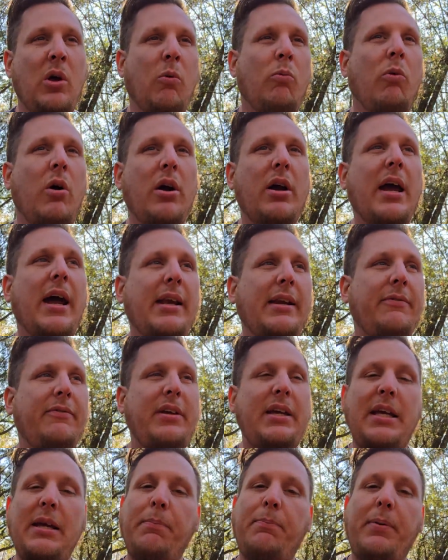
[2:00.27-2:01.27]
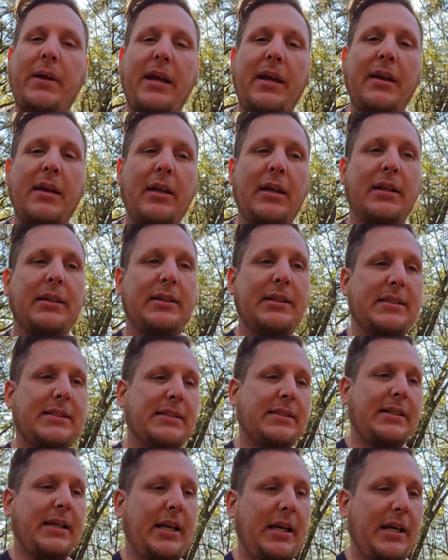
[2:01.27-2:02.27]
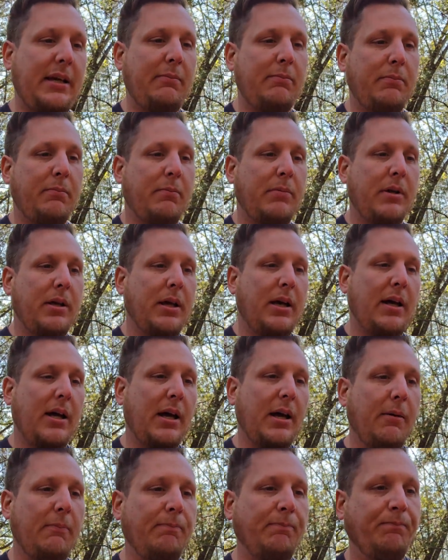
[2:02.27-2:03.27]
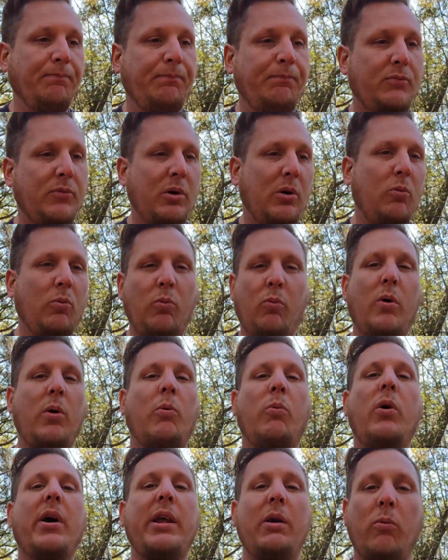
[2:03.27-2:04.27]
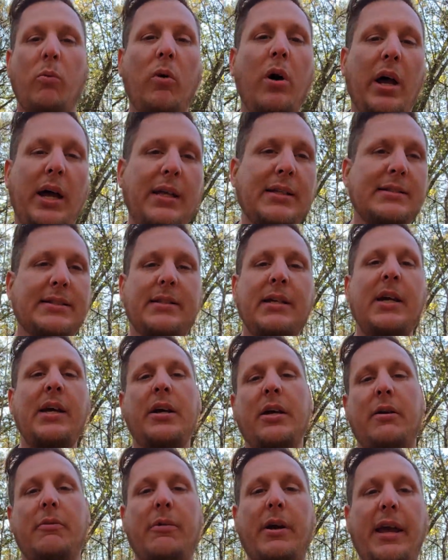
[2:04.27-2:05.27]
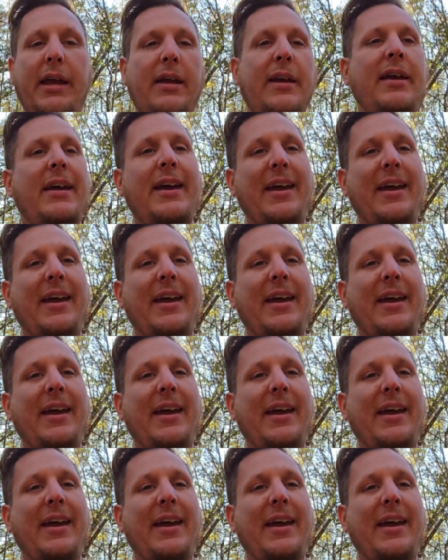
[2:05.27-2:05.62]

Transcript: while kind of keeping the same um, w- what it was, right?